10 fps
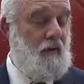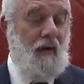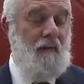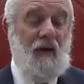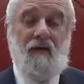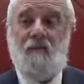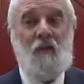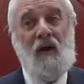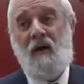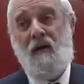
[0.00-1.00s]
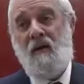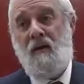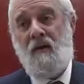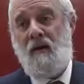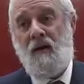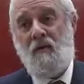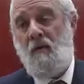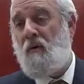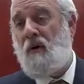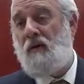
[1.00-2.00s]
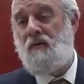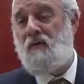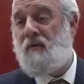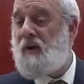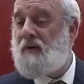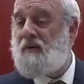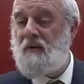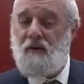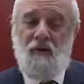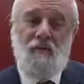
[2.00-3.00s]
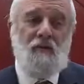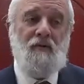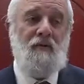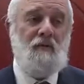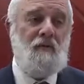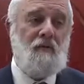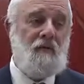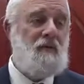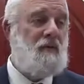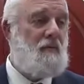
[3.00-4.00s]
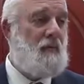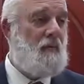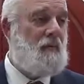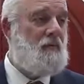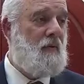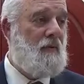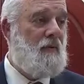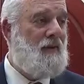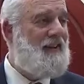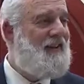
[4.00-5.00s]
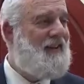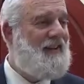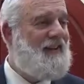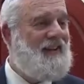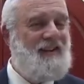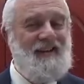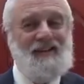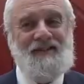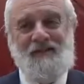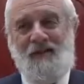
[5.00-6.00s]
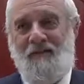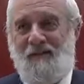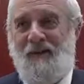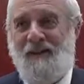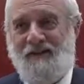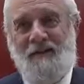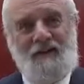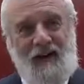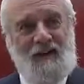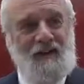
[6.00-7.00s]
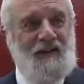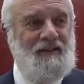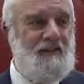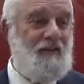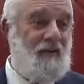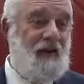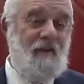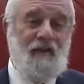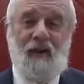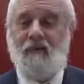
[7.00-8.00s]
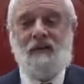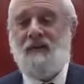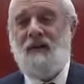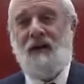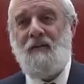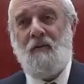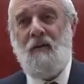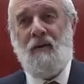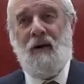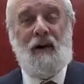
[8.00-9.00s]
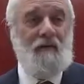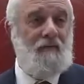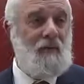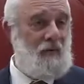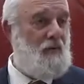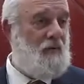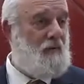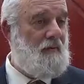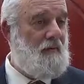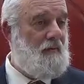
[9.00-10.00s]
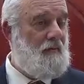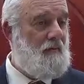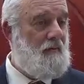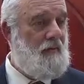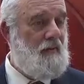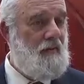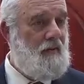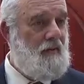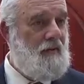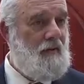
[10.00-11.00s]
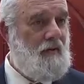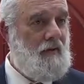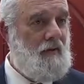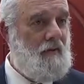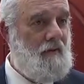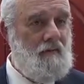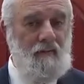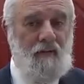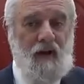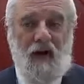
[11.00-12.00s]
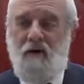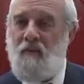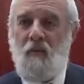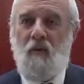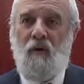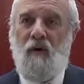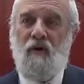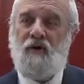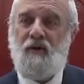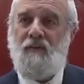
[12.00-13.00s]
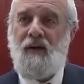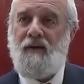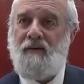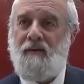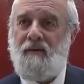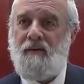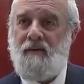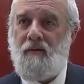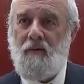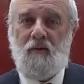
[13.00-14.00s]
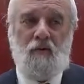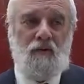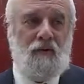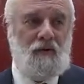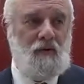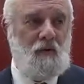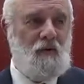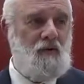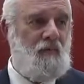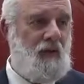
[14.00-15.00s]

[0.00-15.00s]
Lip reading: Rabbi, I pray and I do all kinds of things and Hashem doesn't listen to me, what's wrong? So I start analyzing their life, and obviously they're not doing a lot of mitzvot. You know, how come you're working on Shabbat? Don't you know that the source of